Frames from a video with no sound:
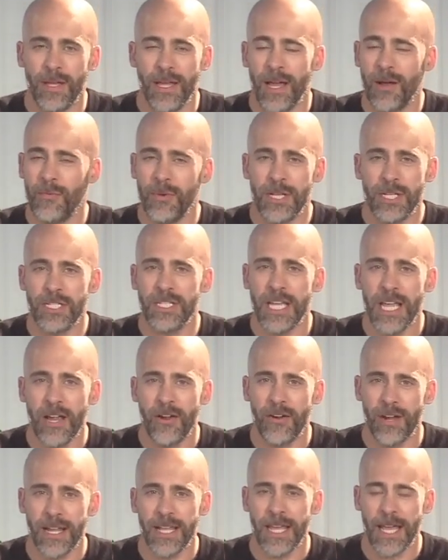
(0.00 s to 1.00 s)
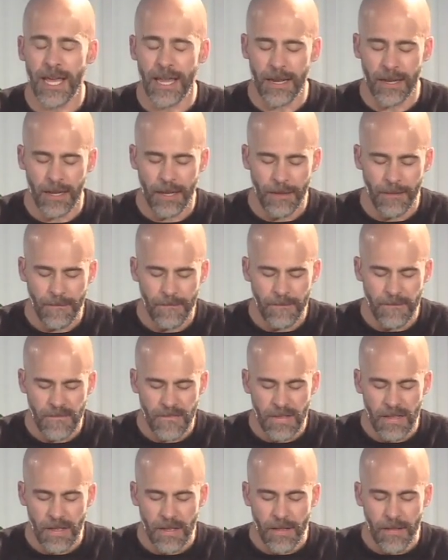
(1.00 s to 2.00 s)
just hear it again.
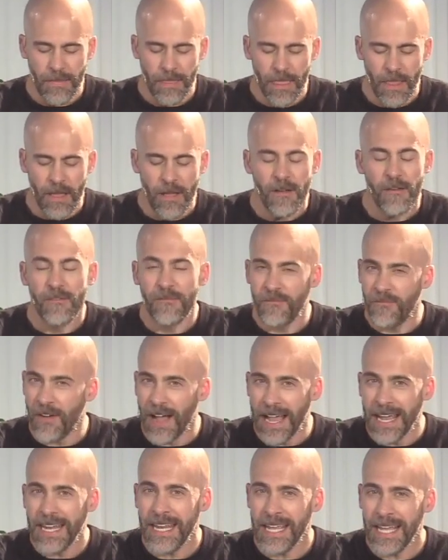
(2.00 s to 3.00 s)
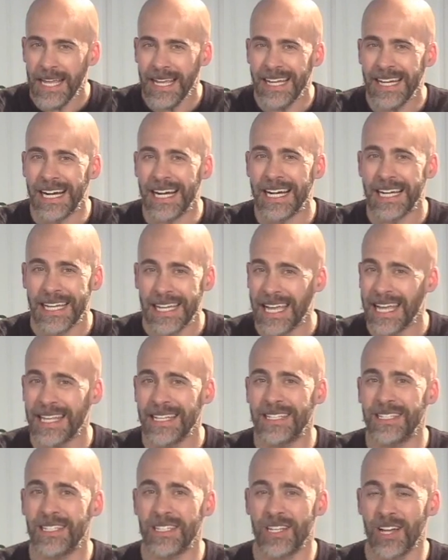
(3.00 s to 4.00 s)
Fighting
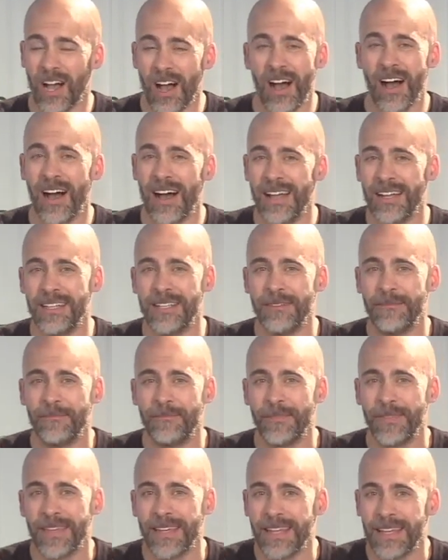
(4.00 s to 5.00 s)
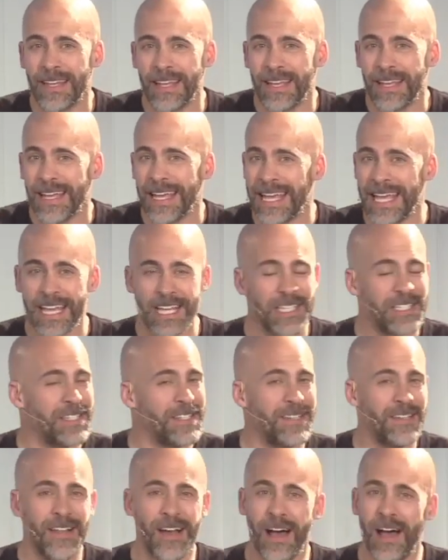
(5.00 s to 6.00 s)
against God is
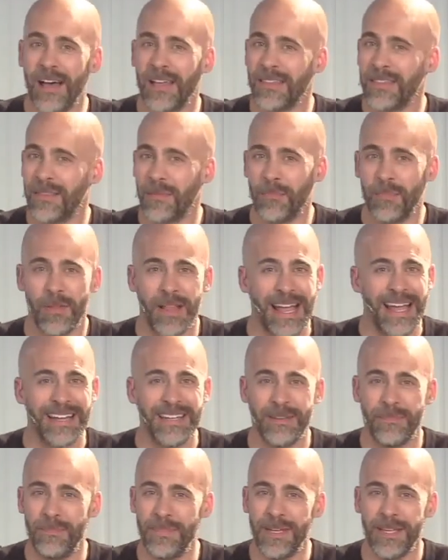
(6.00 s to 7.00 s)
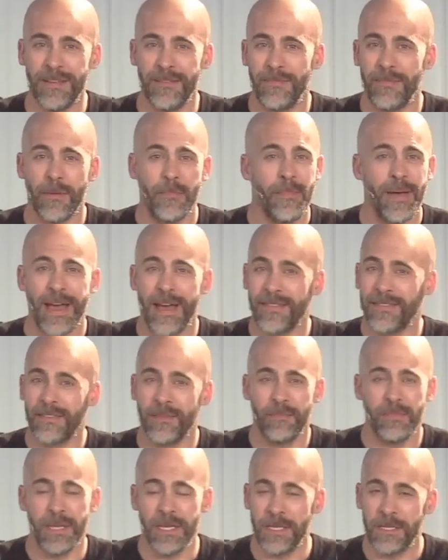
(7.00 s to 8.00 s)
not the path to
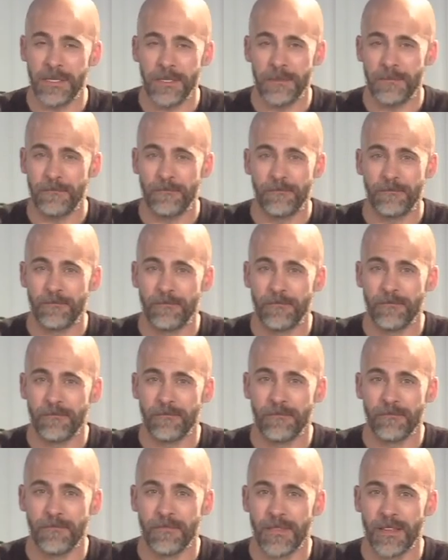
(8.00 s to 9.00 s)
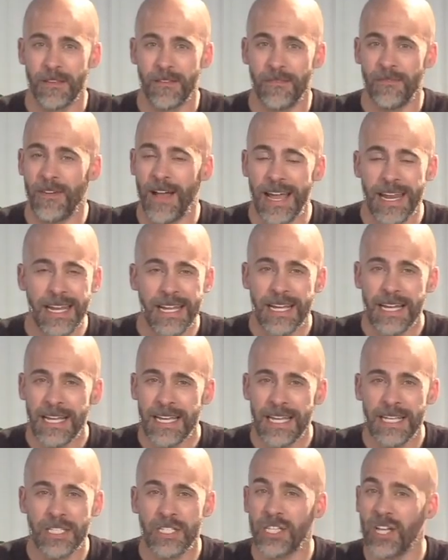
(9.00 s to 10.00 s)
peace. Fighting
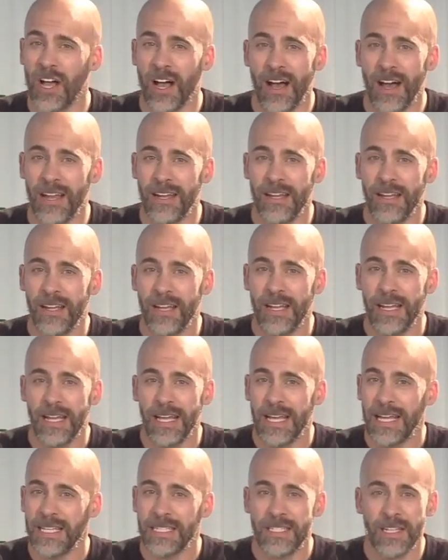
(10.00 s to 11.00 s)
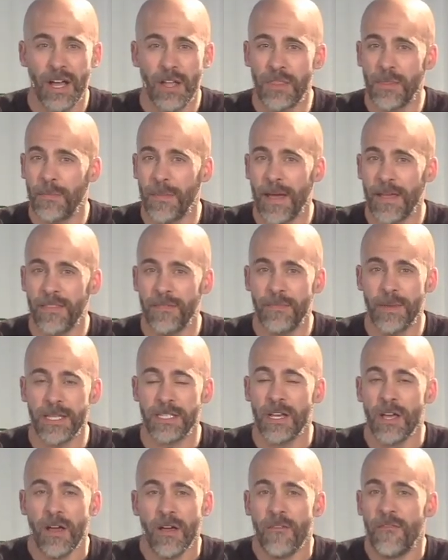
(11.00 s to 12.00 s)
against God is not the path to peace.
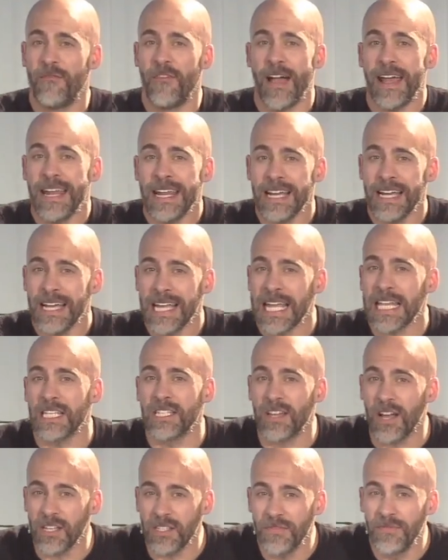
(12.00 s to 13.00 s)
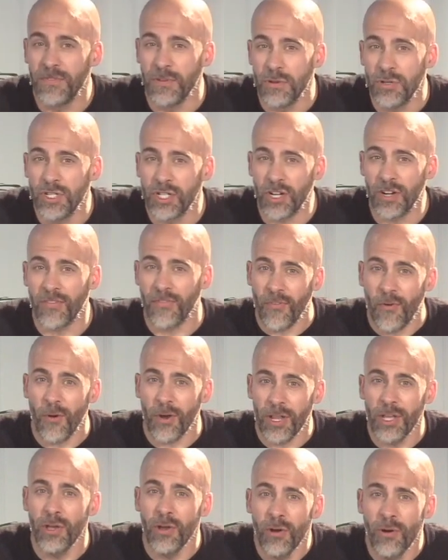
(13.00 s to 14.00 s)
Fighting against God's future for
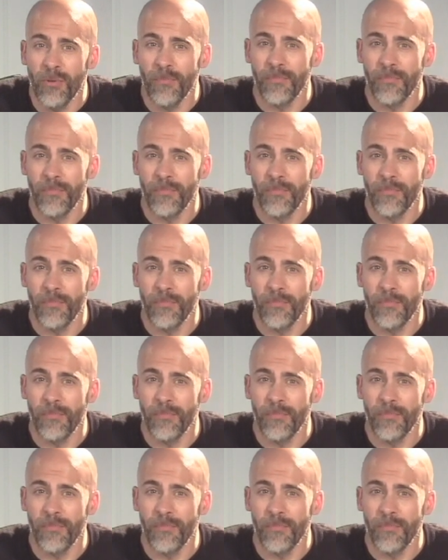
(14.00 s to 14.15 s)
you